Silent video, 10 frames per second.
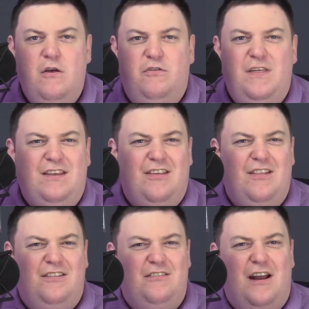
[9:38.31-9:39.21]
So this
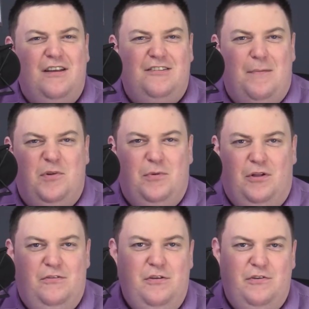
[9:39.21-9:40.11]
is
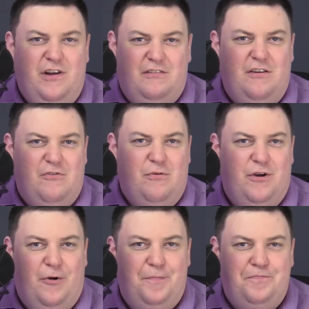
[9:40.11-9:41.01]
unacceptable to Justin
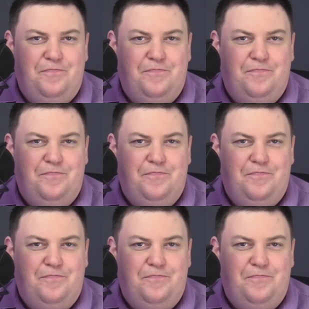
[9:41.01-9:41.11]
Trudeau.